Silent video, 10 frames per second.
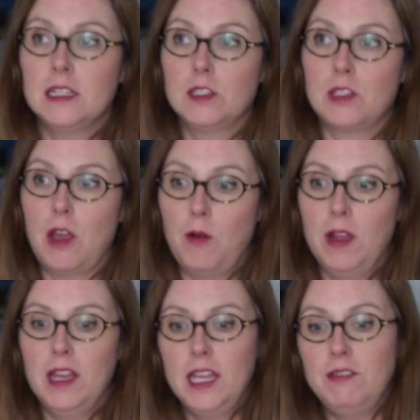So
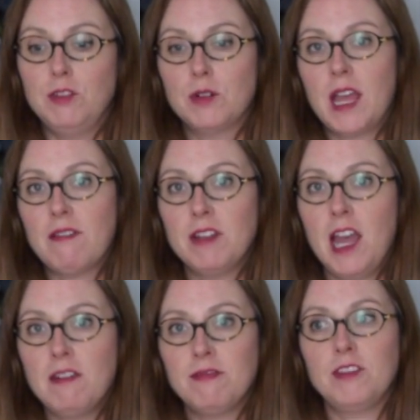if you don't have
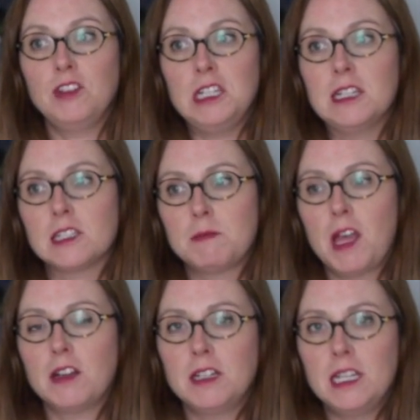enough, you need a
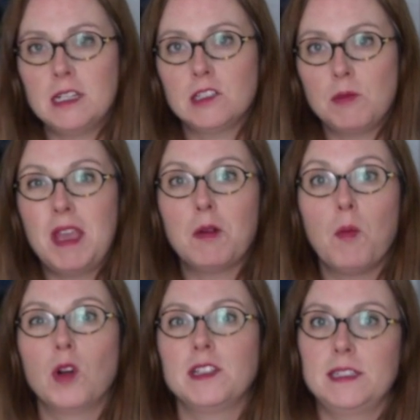smaller needle to make
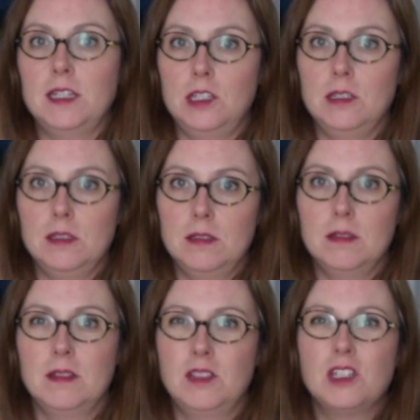more stitches.
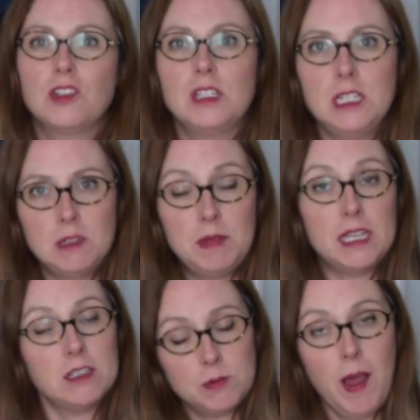The stitches need to
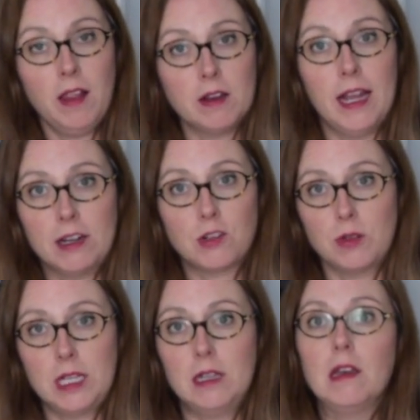be smaller
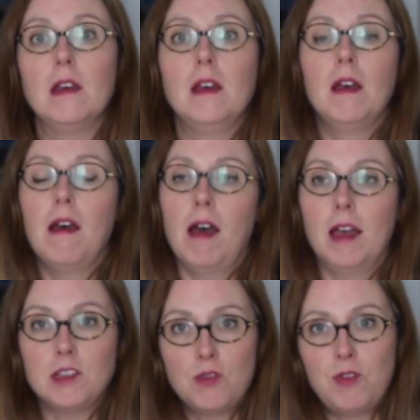actually
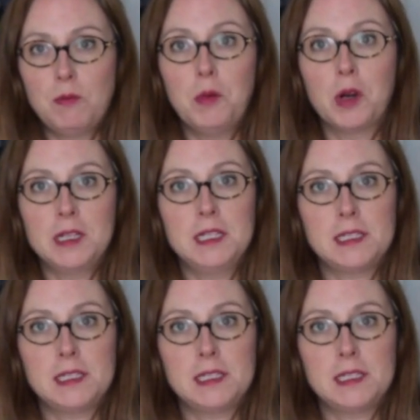to fit more in the